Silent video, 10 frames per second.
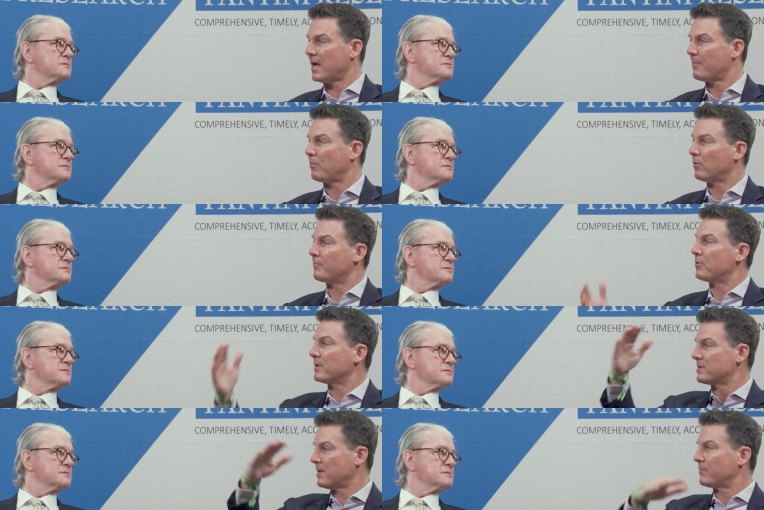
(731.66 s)
Speaker 1: capable of
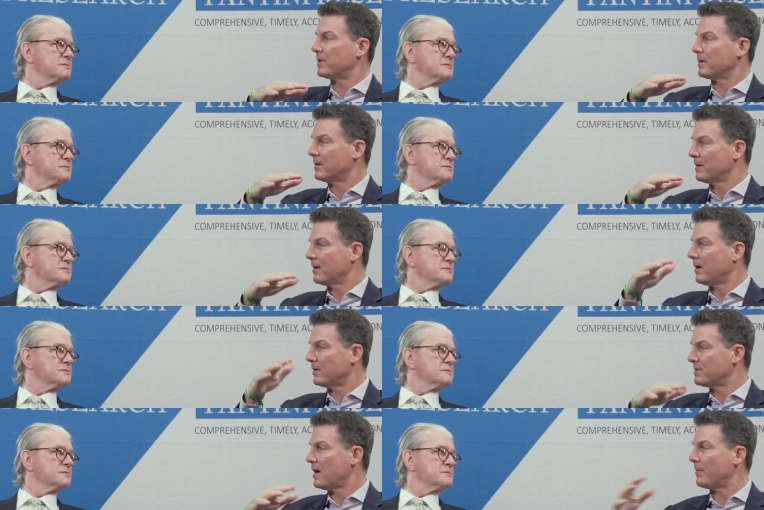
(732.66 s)
putting something
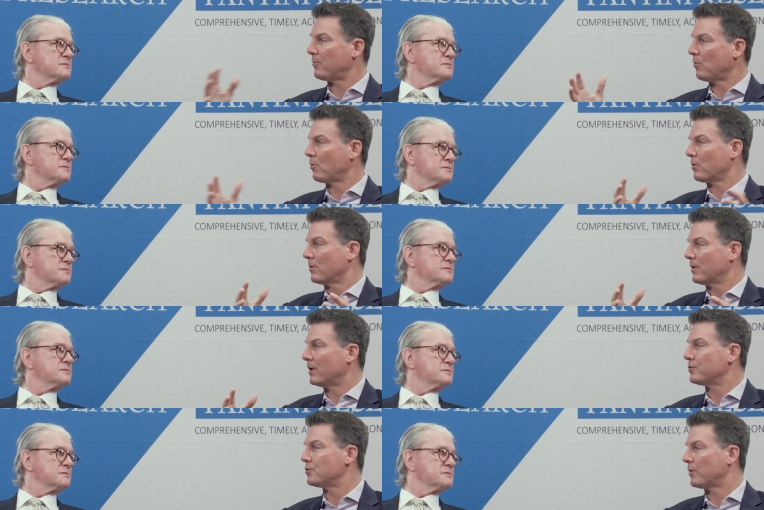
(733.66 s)
on top or
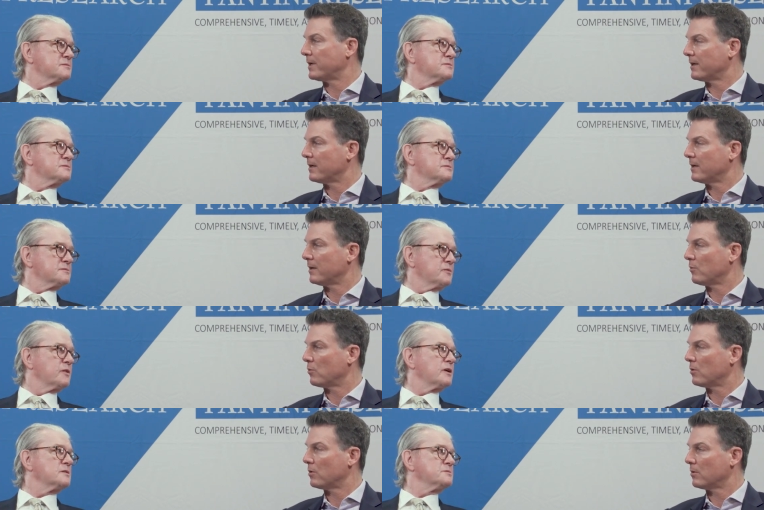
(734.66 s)
adjoining and
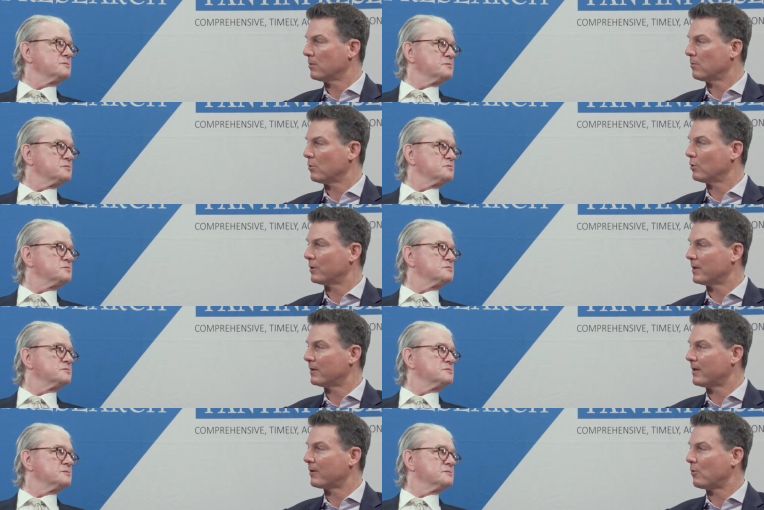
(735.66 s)
we're, we're looking
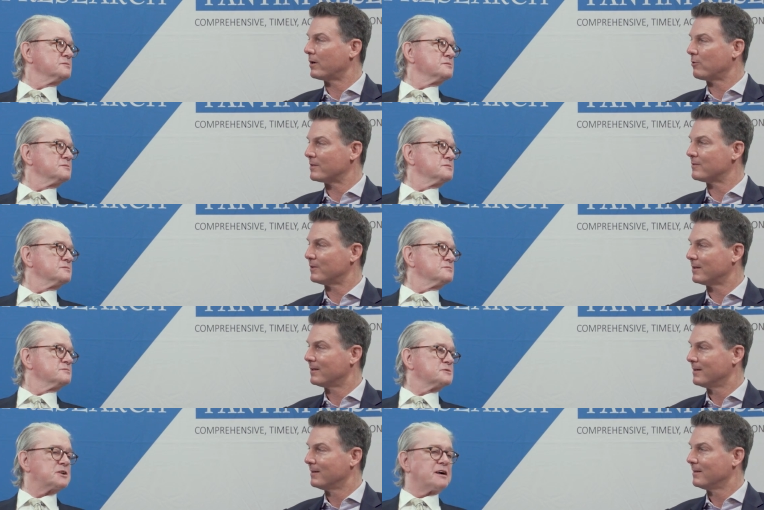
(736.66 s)
at that quite aggressively.
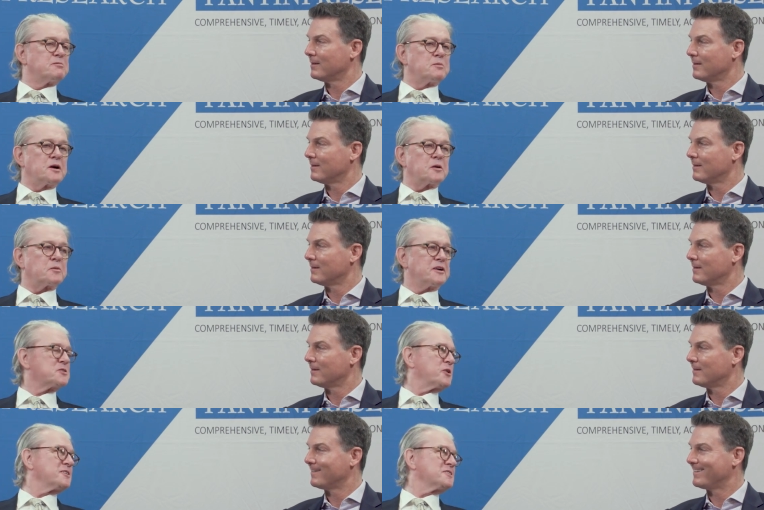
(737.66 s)
Speaker 2: Okay, it'll be
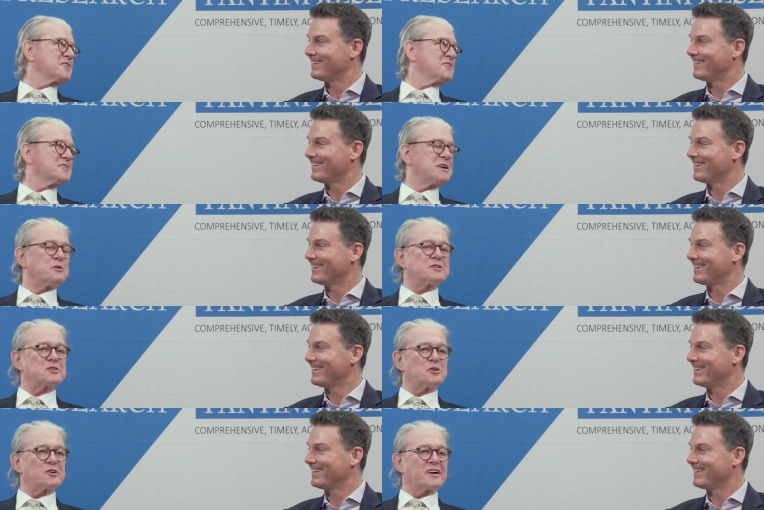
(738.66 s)
interesting to see what
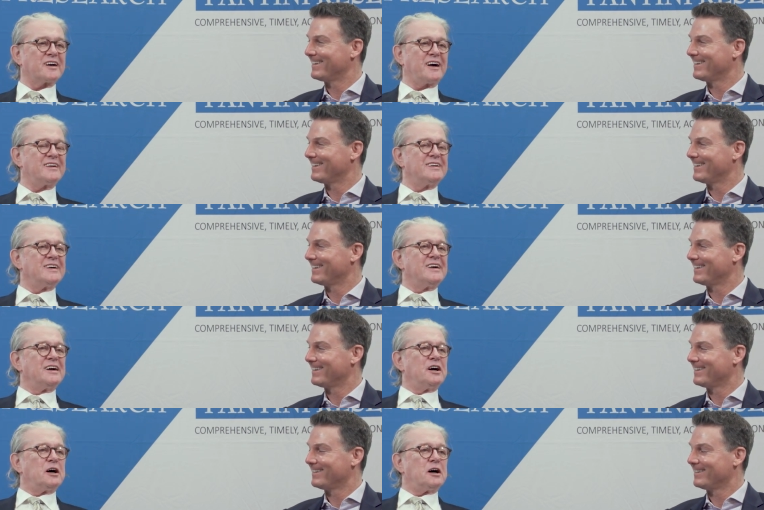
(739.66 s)
you're looking at.
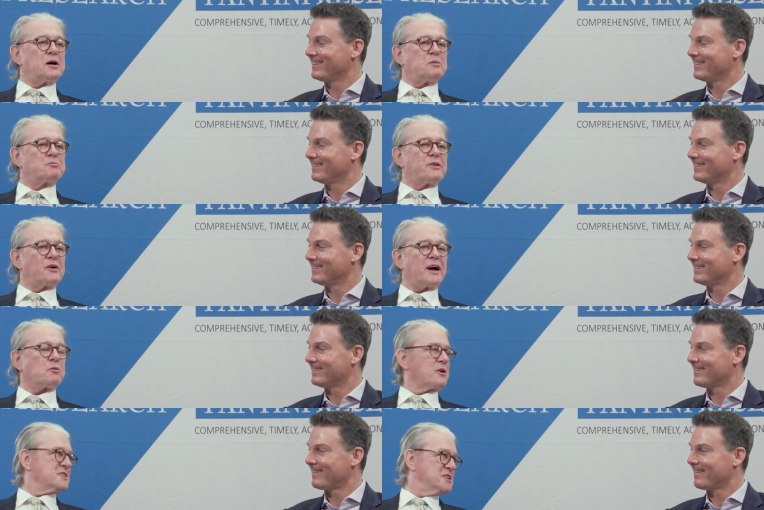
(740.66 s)
Uh, okay,
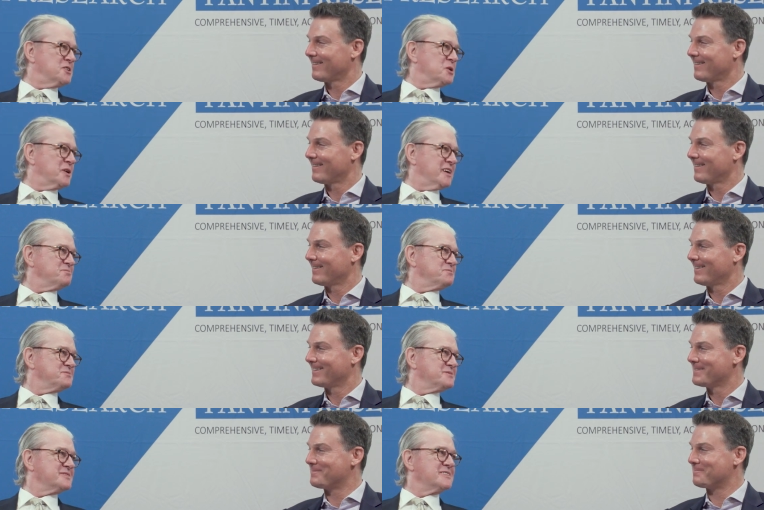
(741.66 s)
we're at G2E.
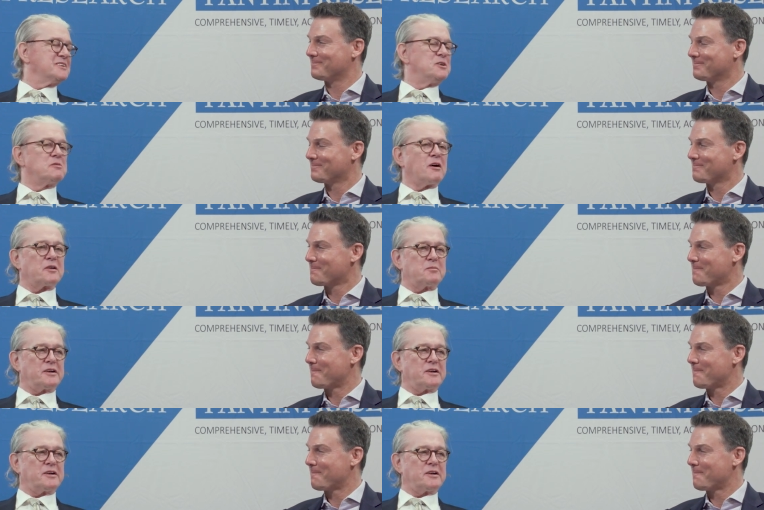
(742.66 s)
You've already